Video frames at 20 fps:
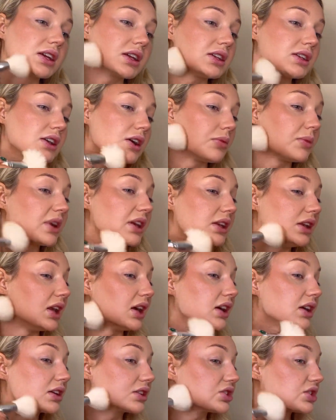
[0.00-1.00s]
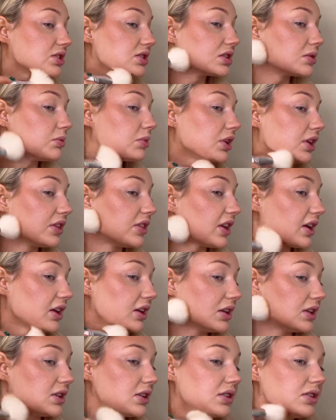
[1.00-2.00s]
it down my neck just to blend that
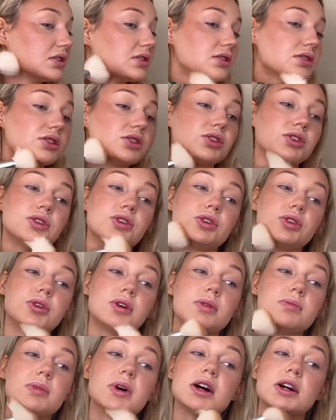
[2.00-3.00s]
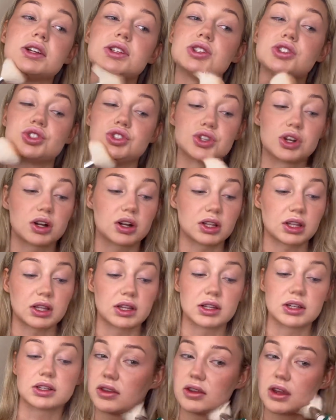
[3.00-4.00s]
into my
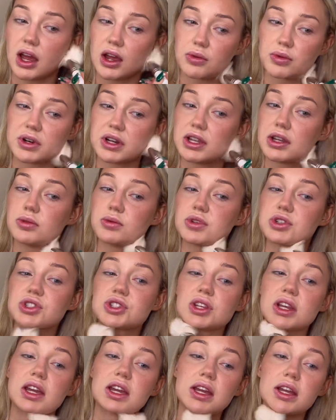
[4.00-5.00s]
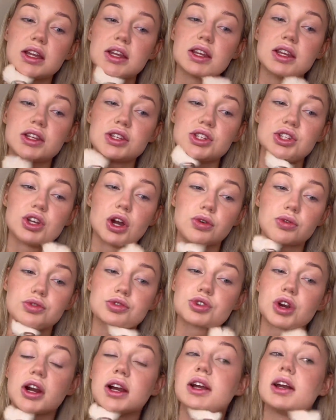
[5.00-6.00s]
jawline. I went in with shade Don't
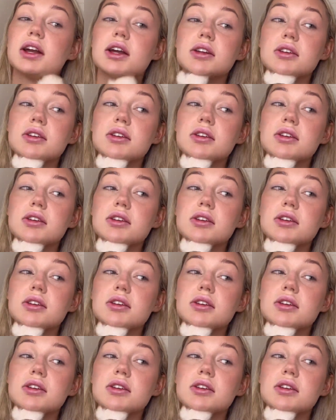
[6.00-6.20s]
Try It.